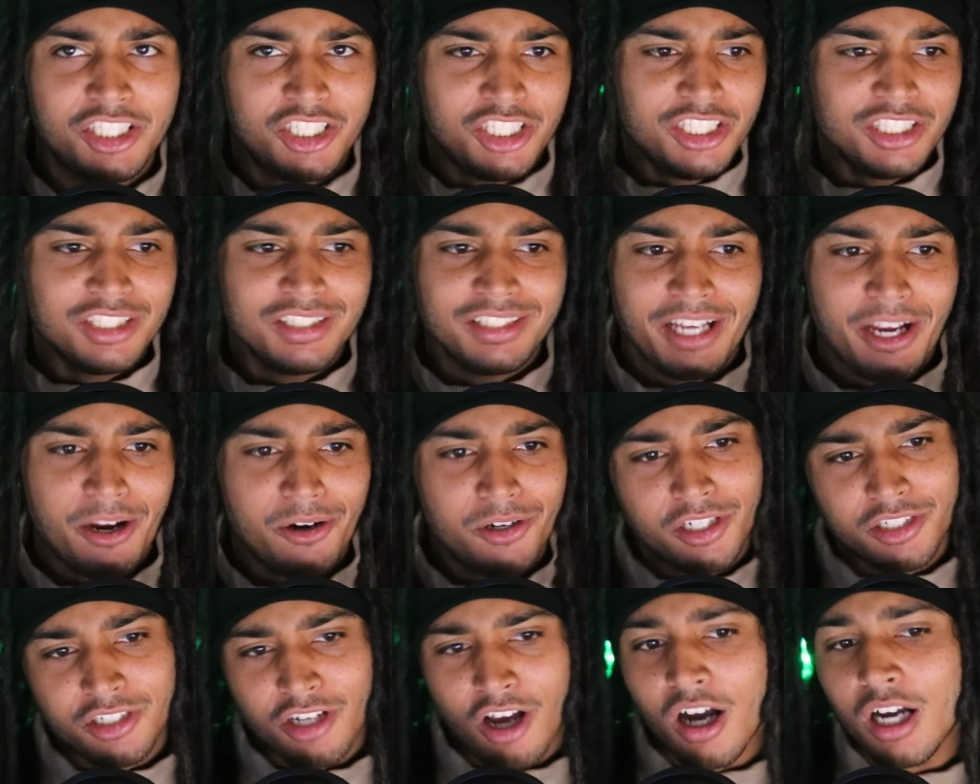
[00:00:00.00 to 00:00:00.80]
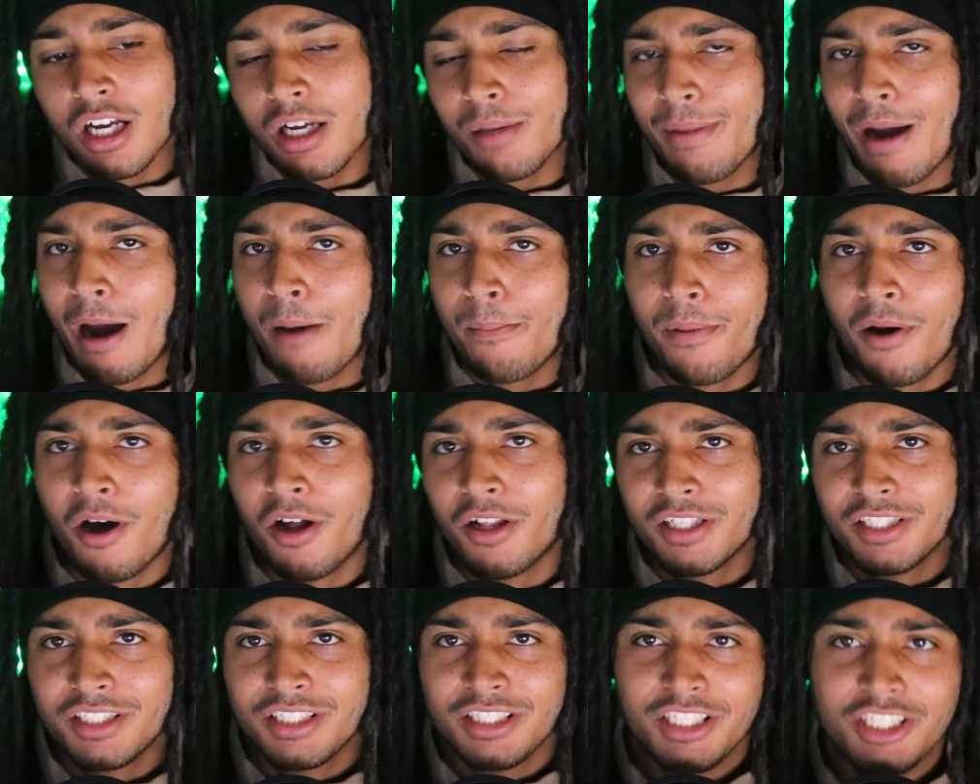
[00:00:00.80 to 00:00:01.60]
She's scared to talk about
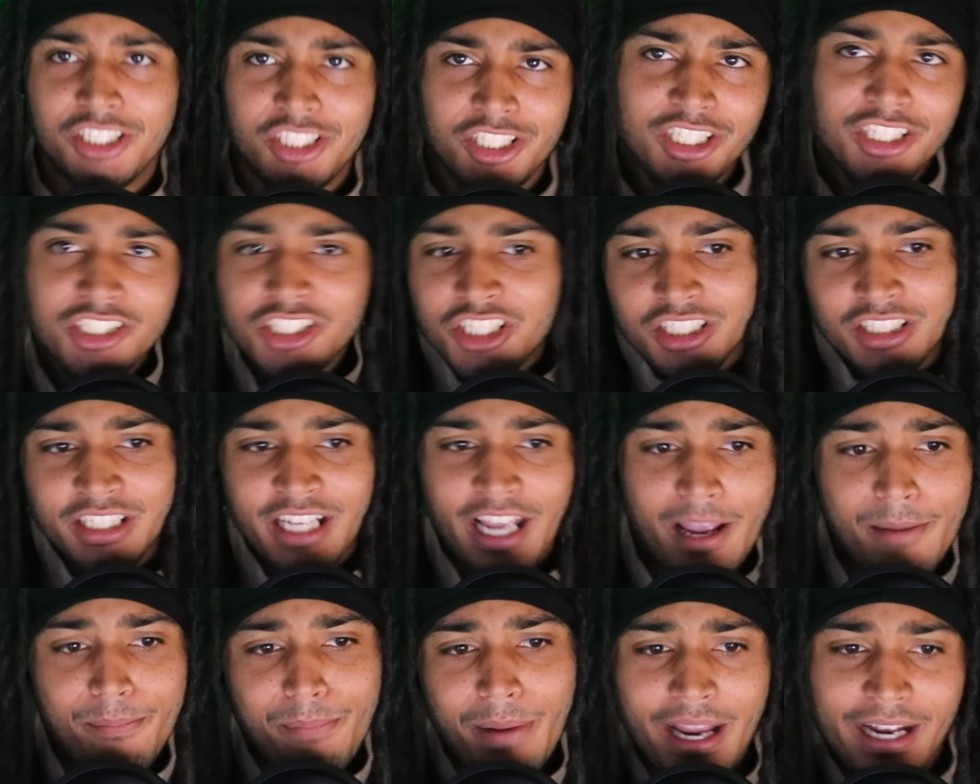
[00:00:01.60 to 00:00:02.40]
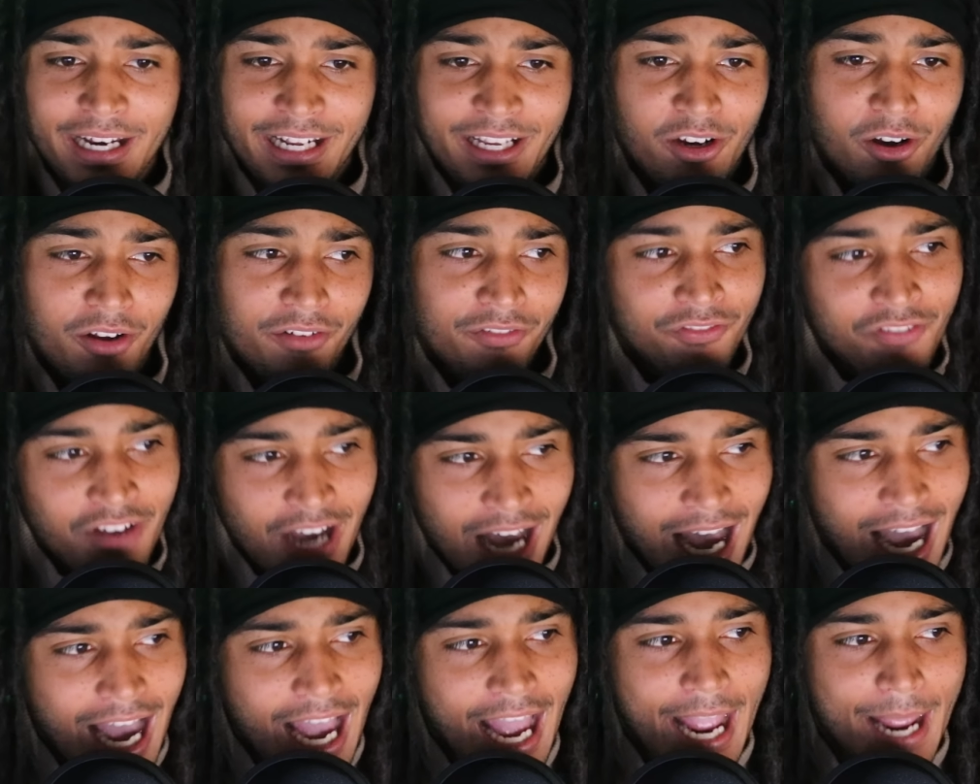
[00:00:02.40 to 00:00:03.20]
policy. She's just campaigning on
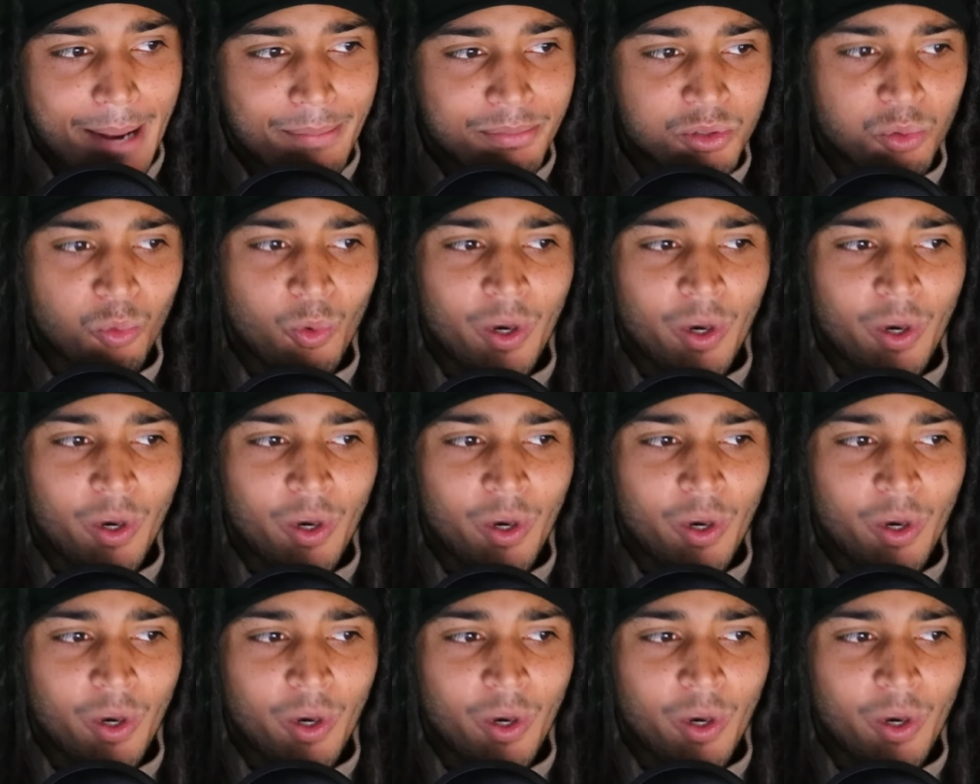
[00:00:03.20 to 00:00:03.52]
vibes.